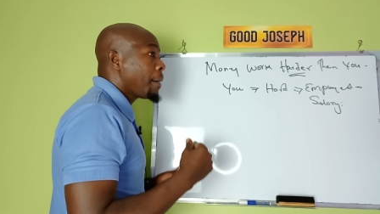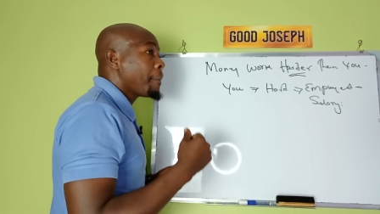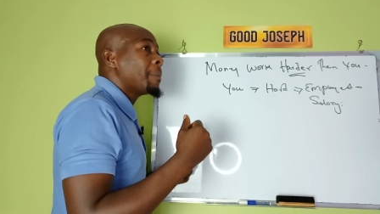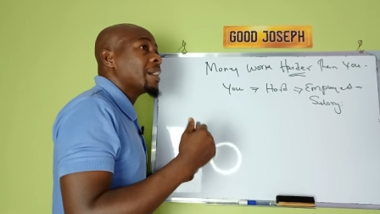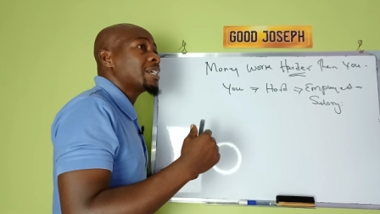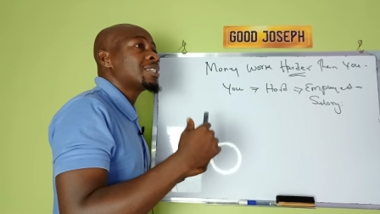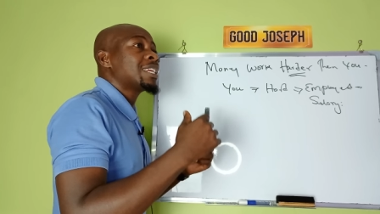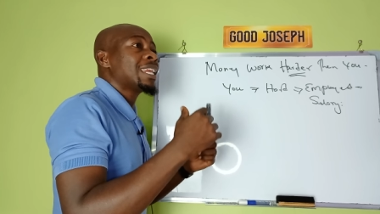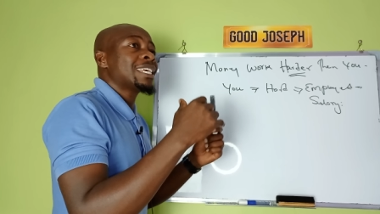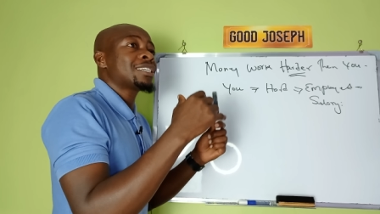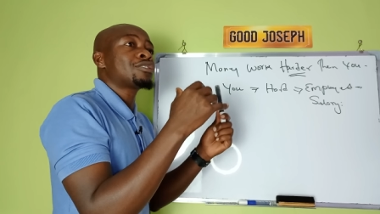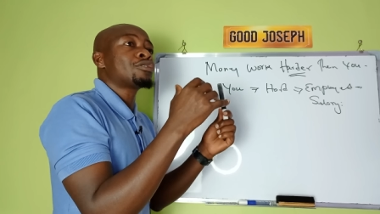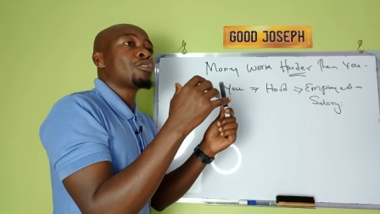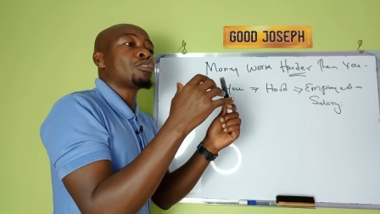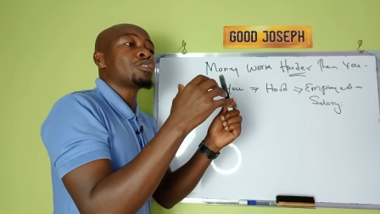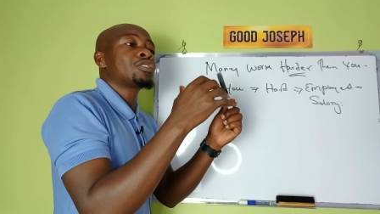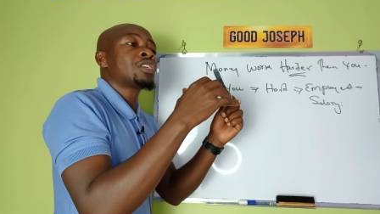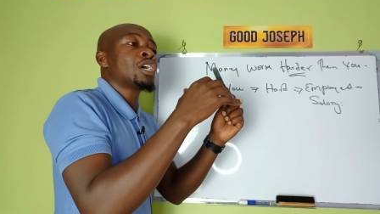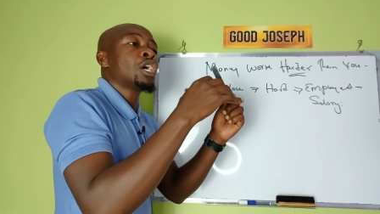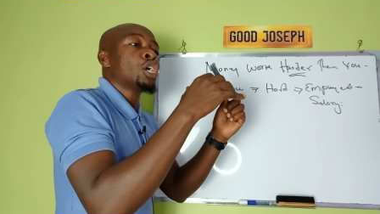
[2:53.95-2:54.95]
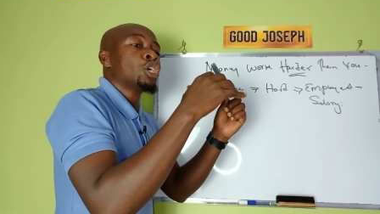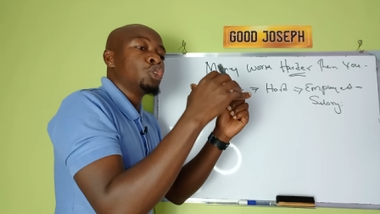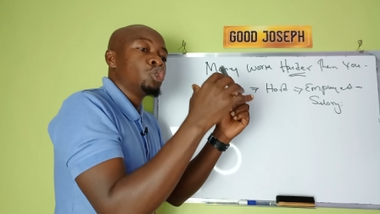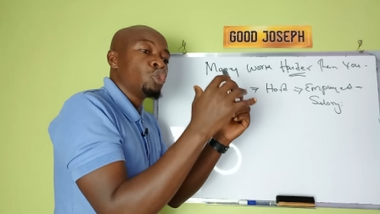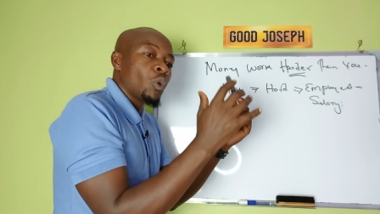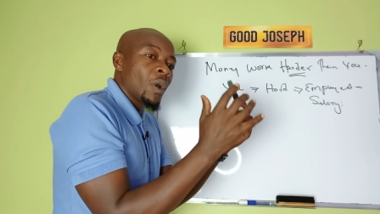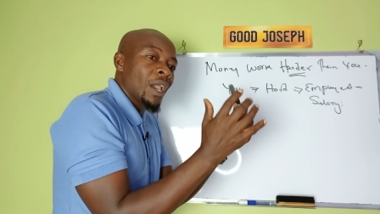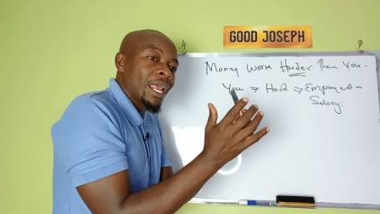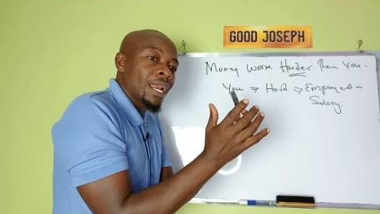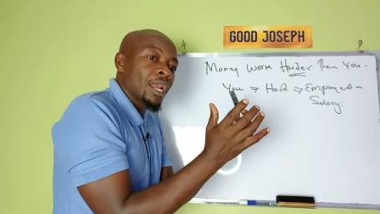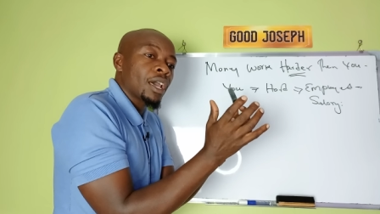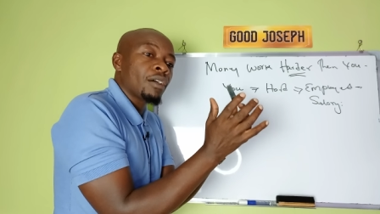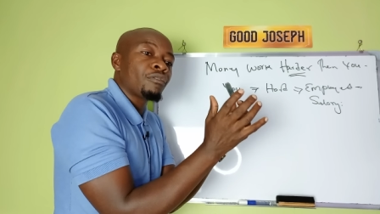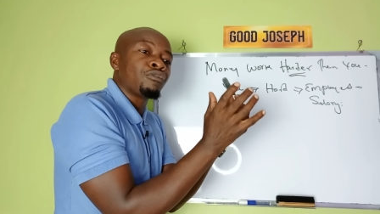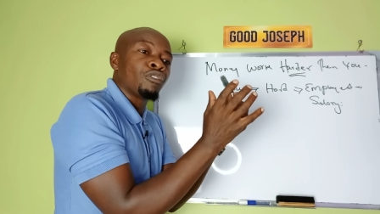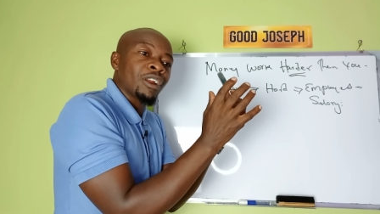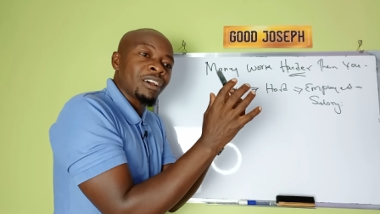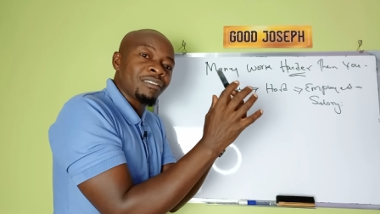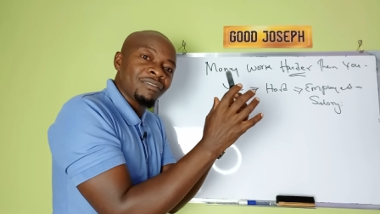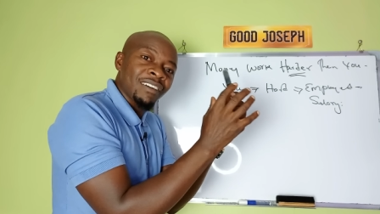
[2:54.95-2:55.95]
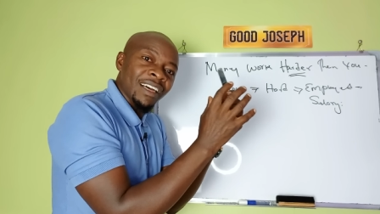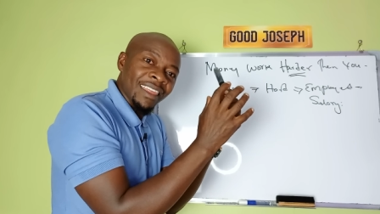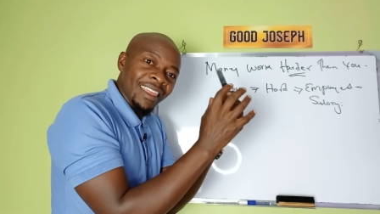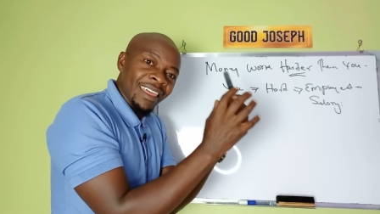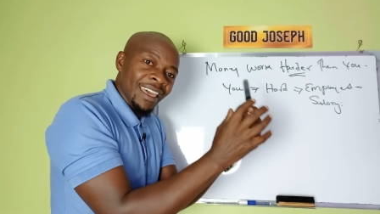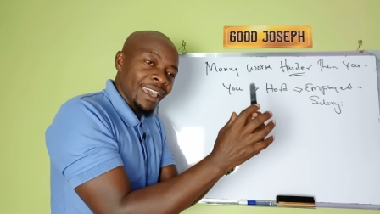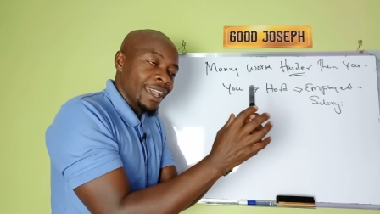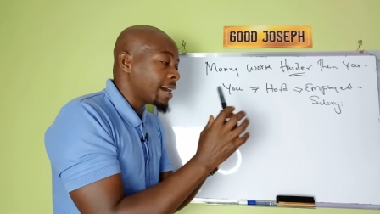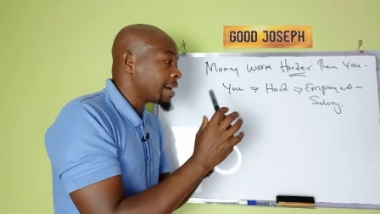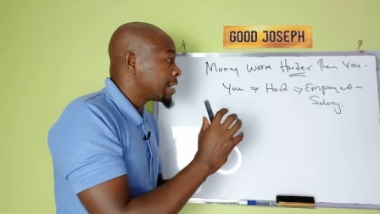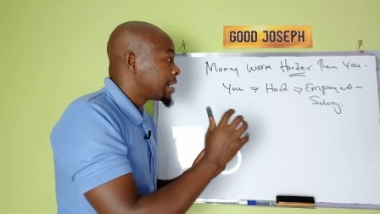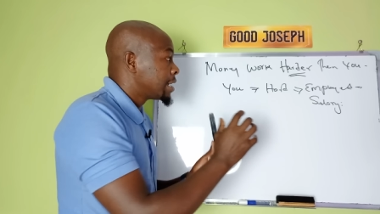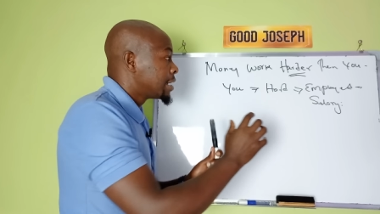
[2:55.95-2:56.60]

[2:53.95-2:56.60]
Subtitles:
But let's not dwell forever there.